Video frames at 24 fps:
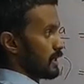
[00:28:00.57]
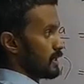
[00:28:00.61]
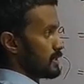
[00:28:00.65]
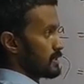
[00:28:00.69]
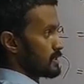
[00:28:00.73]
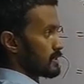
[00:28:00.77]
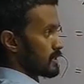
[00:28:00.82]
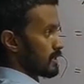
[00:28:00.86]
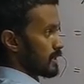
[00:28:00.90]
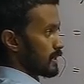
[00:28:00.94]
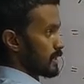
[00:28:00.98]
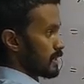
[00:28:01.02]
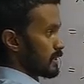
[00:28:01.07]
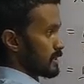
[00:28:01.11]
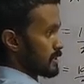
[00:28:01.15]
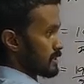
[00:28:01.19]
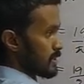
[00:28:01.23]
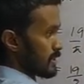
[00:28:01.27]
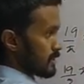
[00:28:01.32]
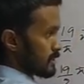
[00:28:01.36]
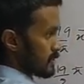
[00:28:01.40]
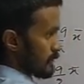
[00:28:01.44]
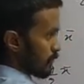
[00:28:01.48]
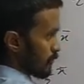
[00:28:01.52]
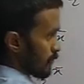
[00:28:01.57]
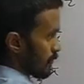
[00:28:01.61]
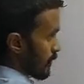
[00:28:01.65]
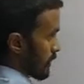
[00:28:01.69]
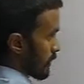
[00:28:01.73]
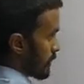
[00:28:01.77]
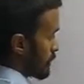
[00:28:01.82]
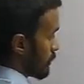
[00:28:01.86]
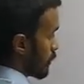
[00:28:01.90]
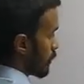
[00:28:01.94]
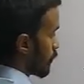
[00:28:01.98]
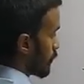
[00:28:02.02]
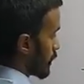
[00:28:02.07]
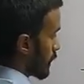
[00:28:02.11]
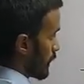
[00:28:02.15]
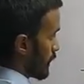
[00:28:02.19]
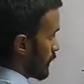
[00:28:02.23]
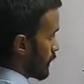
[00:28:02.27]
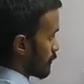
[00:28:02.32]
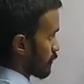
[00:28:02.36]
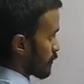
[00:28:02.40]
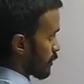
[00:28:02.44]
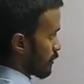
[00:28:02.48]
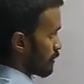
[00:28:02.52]
lies at a distance of phi
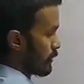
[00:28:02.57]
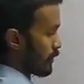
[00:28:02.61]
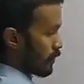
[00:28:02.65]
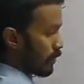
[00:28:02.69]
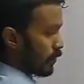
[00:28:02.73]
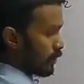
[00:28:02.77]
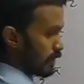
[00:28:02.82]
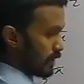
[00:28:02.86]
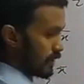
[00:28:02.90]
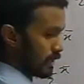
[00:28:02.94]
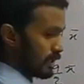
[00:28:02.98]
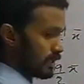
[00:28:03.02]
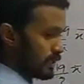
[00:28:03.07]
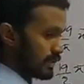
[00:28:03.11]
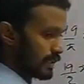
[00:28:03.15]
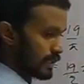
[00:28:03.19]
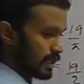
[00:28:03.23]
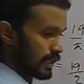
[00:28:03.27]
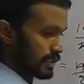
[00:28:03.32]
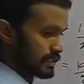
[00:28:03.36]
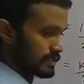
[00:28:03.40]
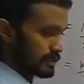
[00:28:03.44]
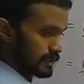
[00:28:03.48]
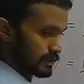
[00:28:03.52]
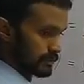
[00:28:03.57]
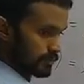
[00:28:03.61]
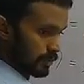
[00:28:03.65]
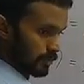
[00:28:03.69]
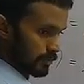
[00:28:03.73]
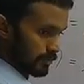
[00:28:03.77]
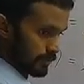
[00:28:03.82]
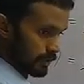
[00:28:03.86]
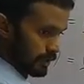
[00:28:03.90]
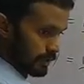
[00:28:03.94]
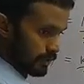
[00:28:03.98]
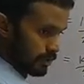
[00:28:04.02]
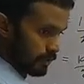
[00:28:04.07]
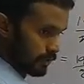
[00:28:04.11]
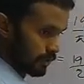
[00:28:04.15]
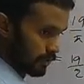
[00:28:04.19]
over 90 from the OD axis,